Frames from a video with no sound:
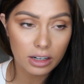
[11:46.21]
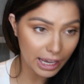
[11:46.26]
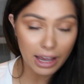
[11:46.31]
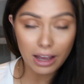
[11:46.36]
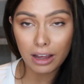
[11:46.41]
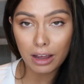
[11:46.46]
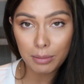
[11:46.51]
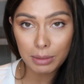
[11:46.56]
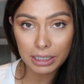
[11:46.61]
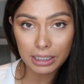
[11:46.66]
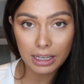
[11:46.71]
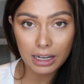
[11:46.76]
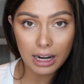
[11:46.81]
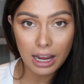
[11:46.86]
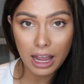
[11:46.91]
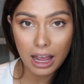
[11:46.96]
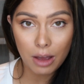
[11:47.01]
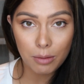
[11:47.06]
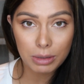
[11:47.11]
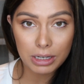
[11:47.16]
Yeah, I mean,
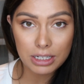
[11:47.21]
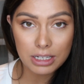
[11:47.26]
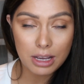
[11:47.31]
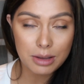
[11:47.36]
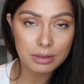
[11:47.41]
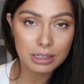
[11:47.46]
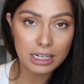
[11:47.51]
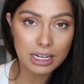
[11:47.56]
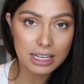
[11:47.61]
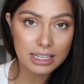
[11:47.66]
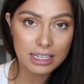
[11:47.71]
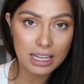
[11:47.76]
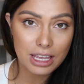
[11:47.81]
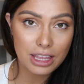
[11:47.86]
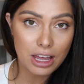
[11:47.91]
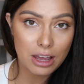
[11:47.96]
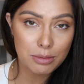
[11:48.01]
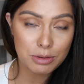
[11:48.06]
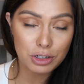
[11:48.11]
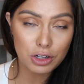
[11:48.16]
how many times can I say that I'm